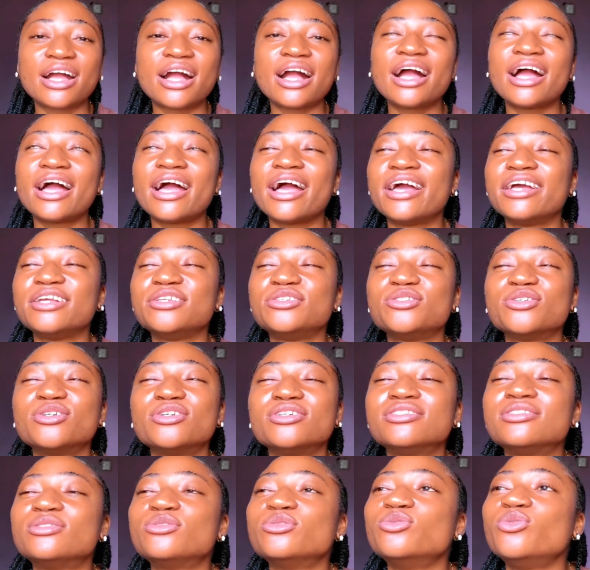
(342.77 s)
I
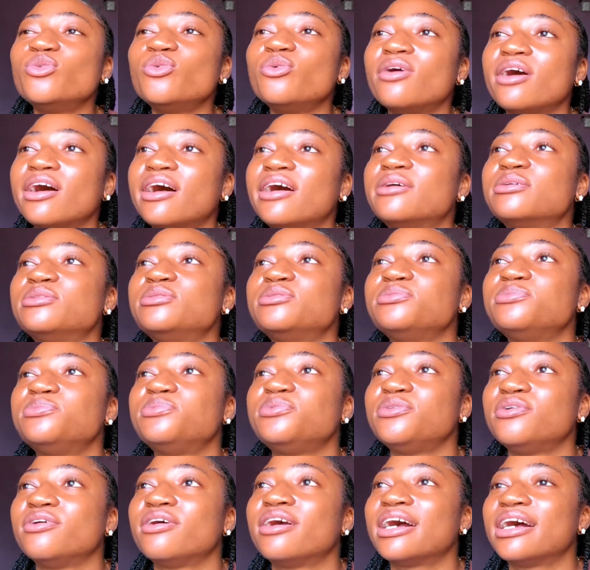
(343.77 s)
just know how to
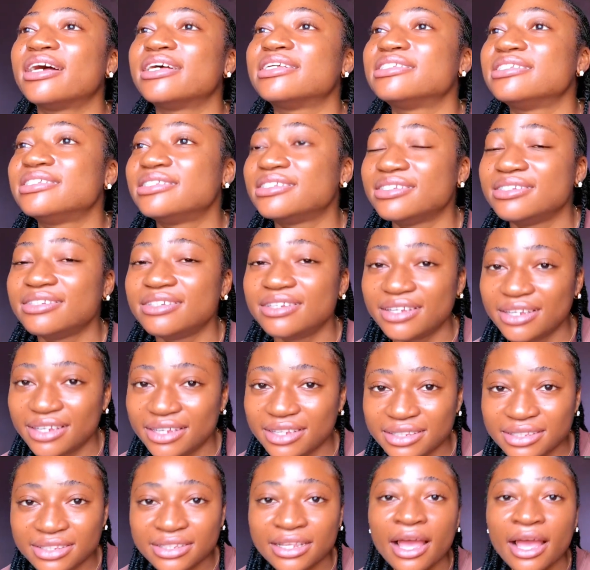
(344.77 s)
procrastinate,